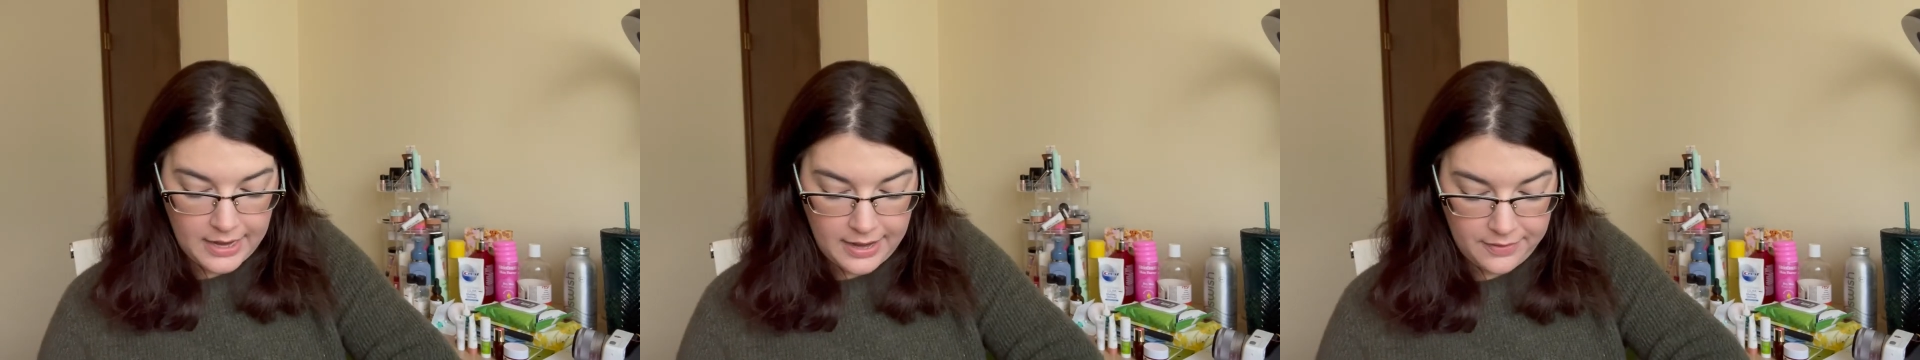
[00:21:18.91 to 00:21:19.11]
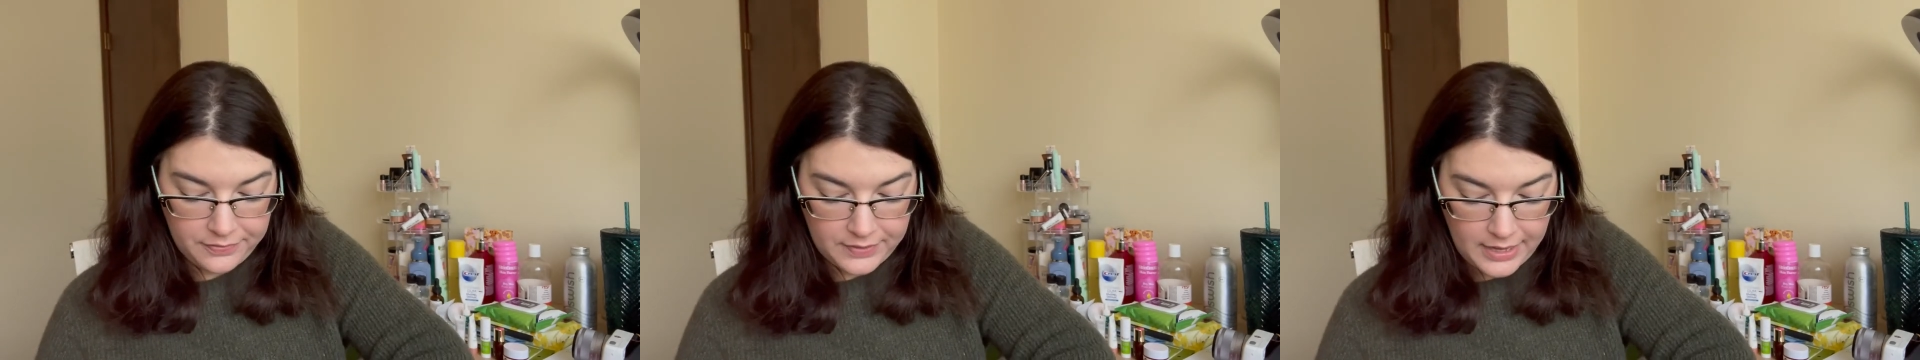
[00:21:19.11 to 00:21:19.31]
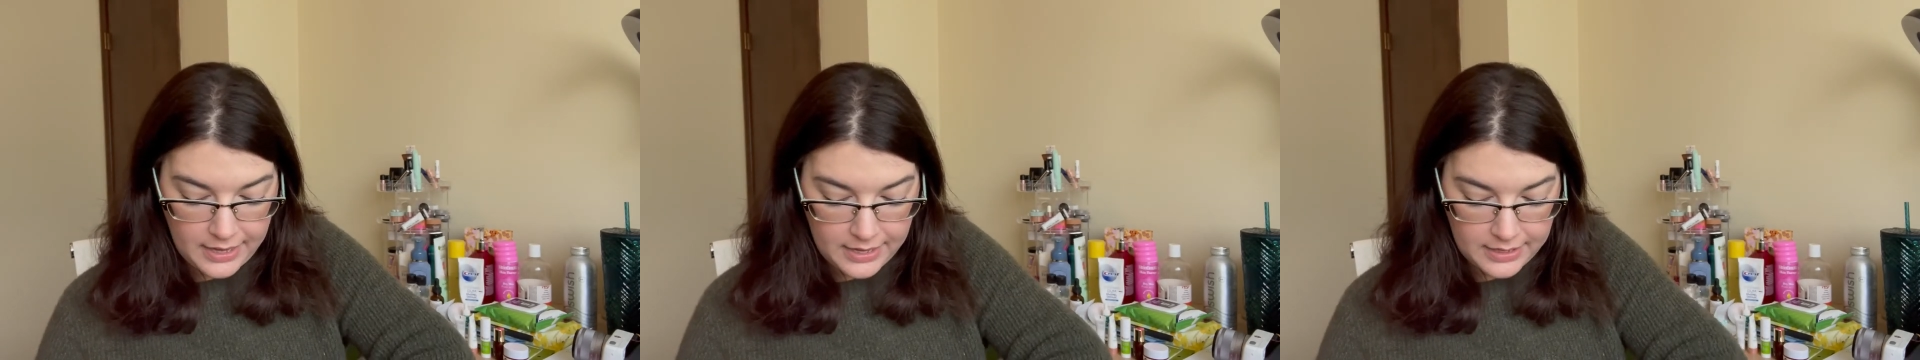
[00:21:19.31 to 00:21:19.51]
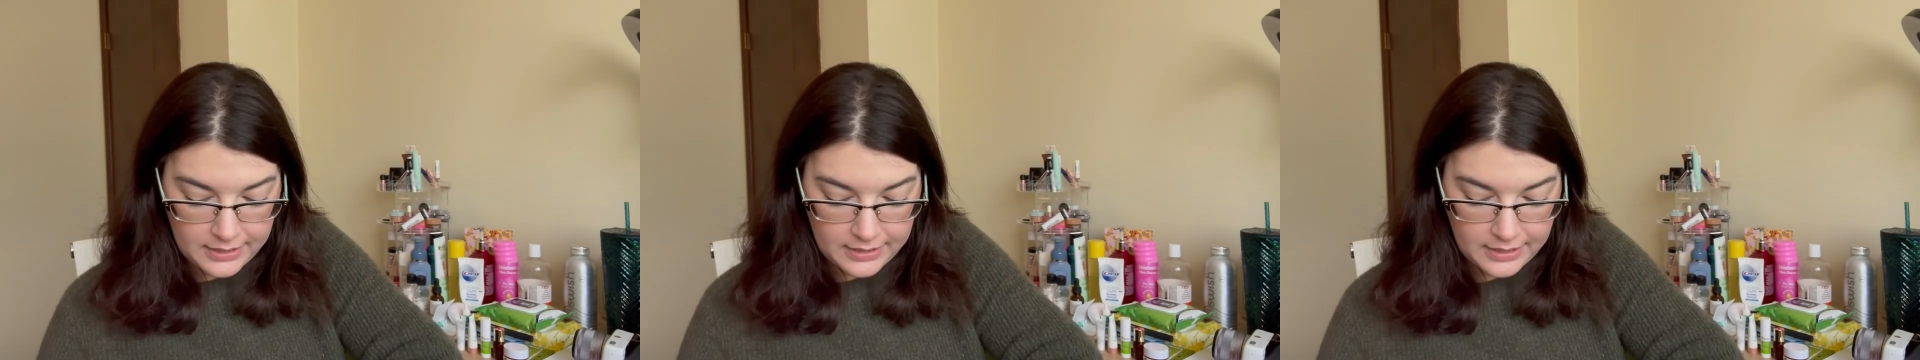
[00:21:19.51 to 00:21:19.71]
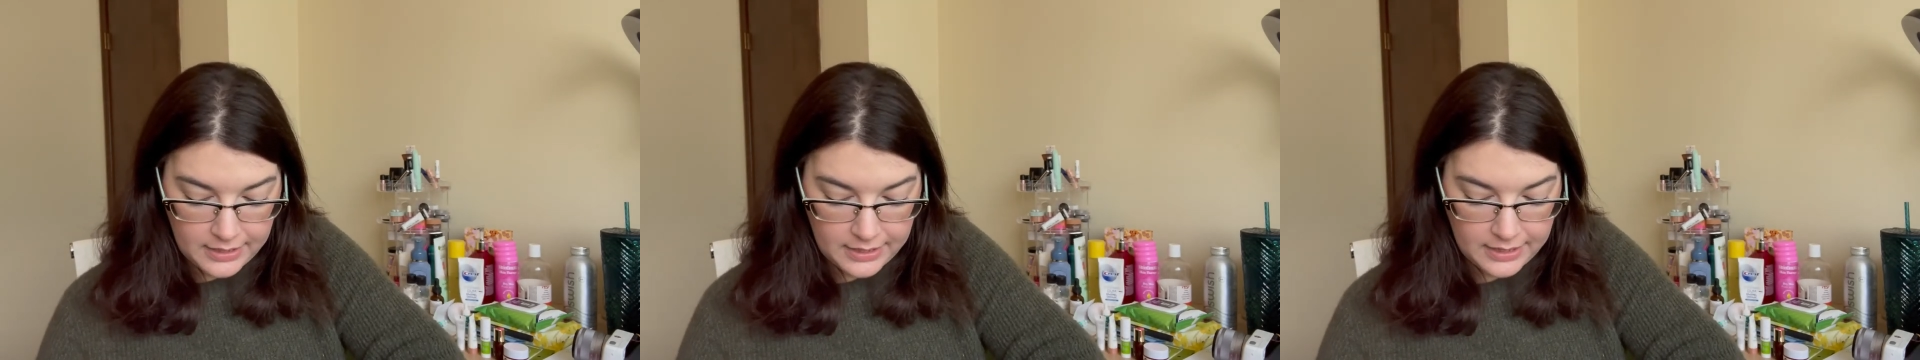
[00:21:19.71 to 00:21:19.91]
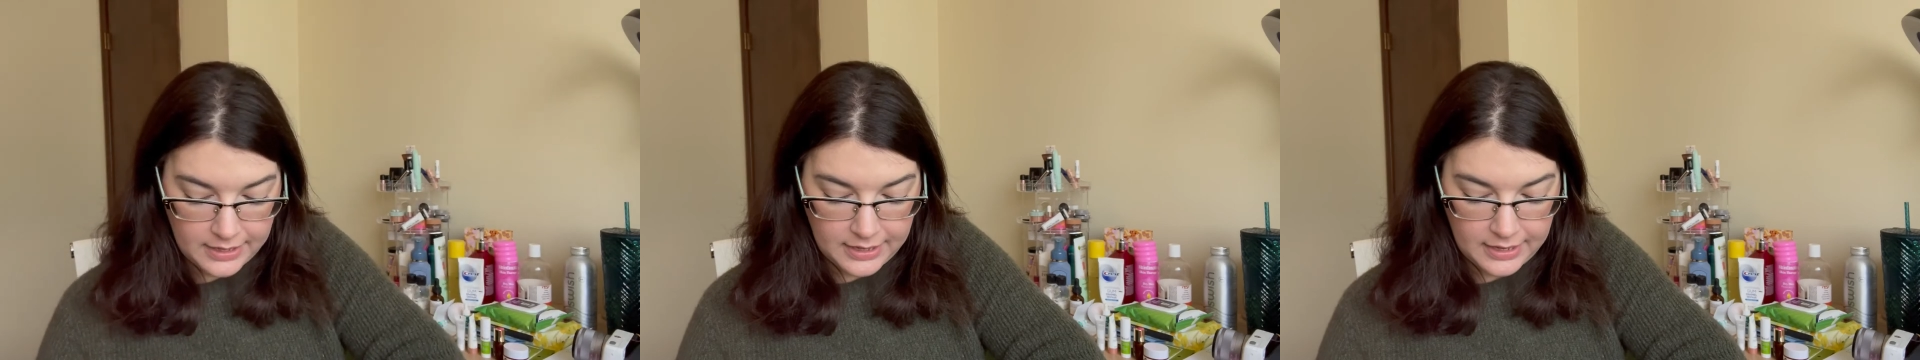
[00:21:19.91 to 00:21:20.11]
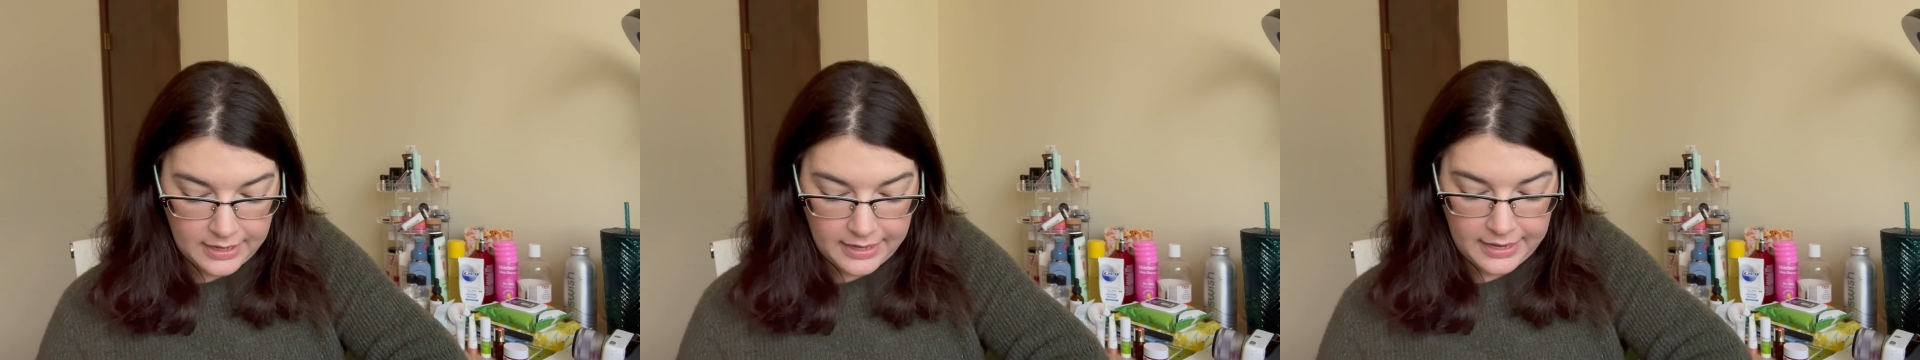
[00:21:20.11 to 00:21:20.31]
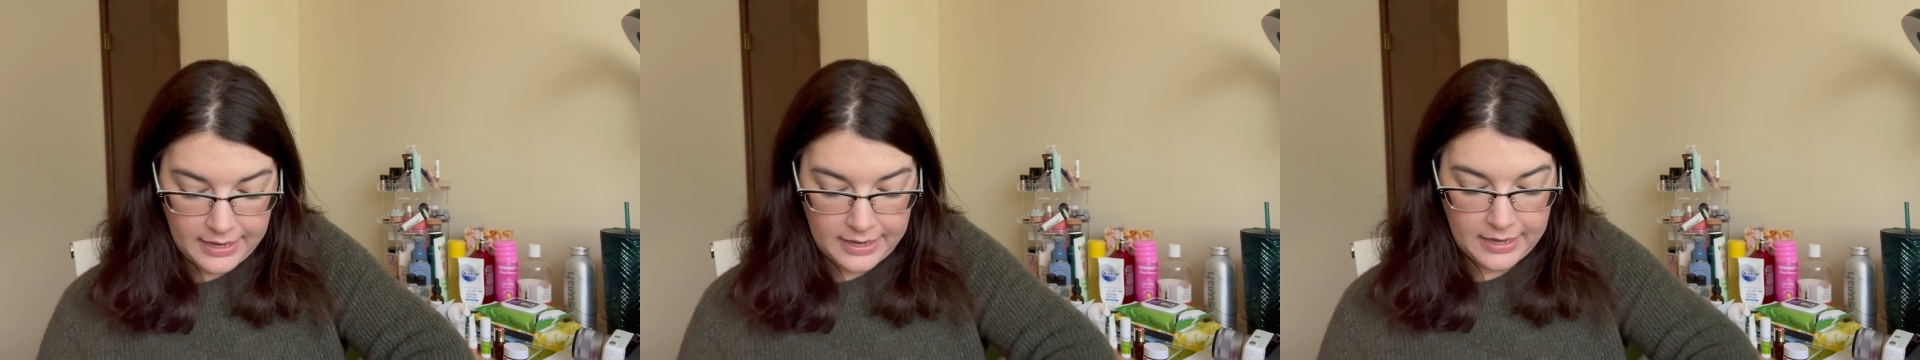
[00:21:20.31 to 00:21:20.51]
And then I
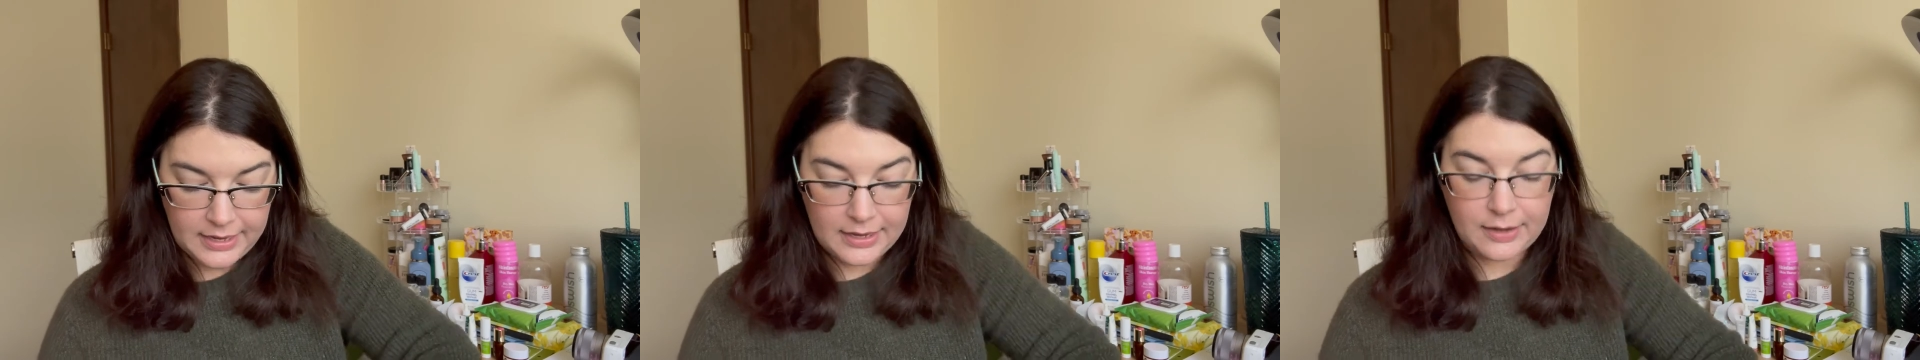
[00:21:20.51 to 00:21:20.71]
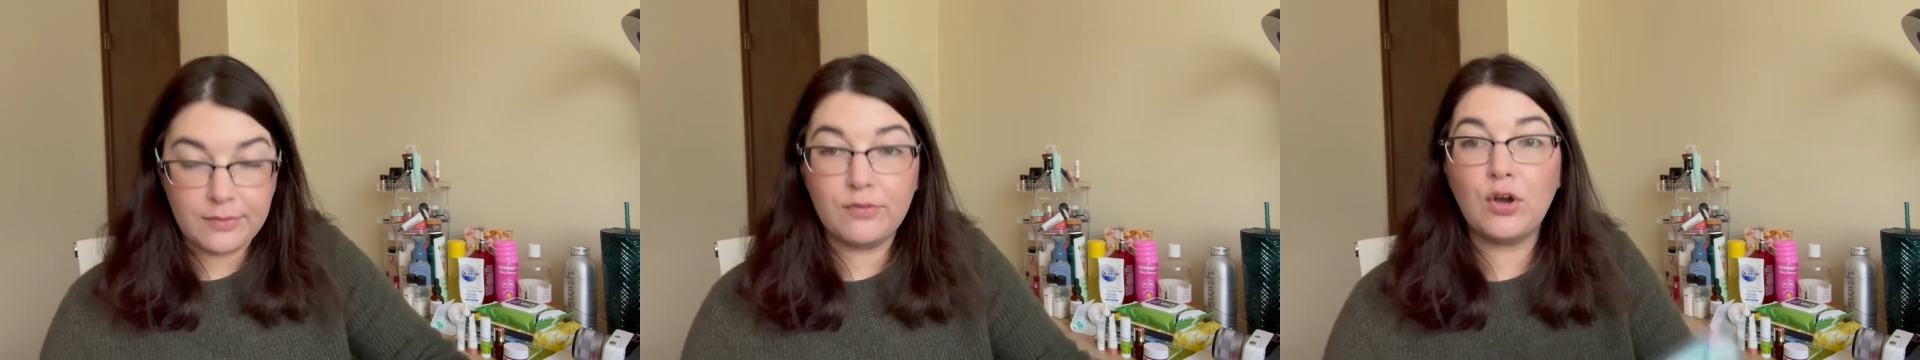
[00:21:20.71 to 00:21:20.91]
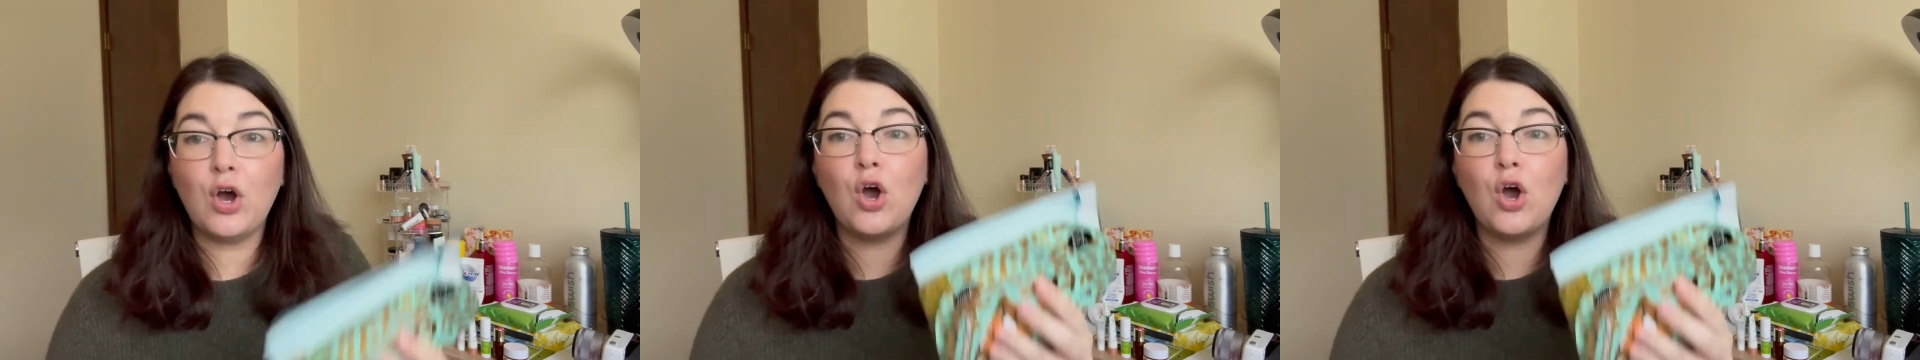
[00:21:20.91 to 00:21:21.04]
have